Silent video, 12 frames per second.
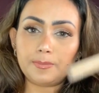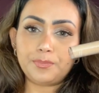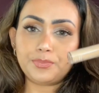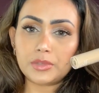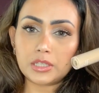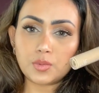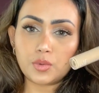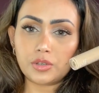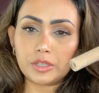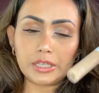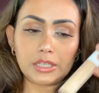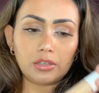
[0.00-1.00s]
this one
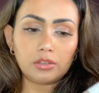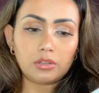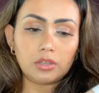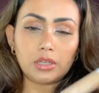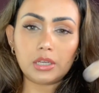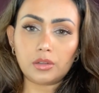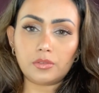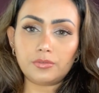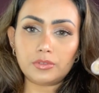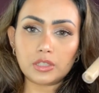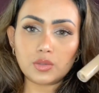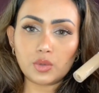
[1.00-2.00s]
right here, the e.l.f.
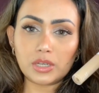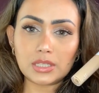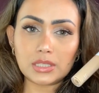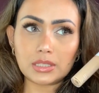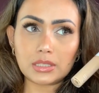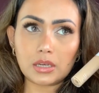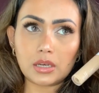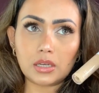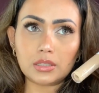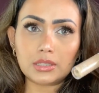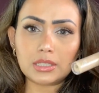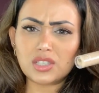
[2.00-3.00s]
This one is
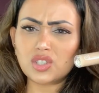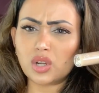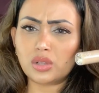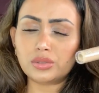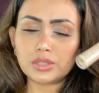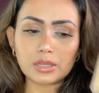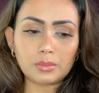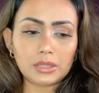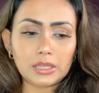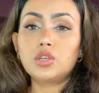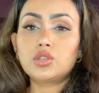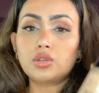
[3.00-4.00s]
$6, I
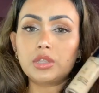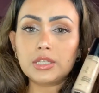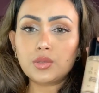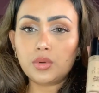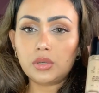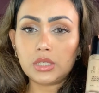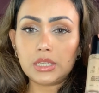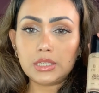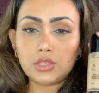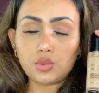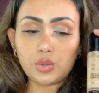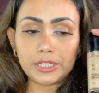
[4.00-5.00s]
believe. So this one
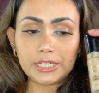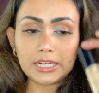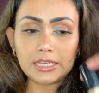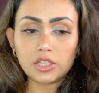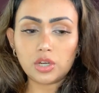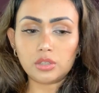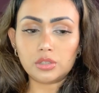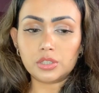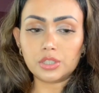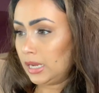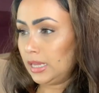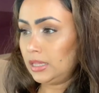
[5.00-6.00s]
is
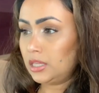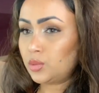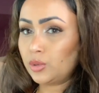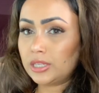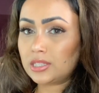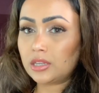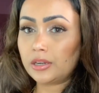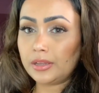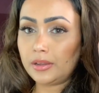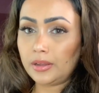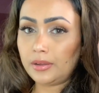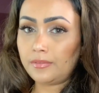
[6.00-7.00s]
$29 and this one is
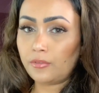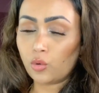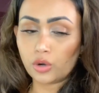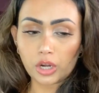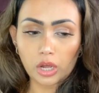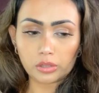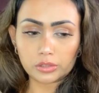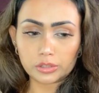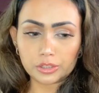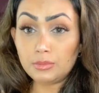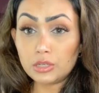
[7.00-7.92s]
$34.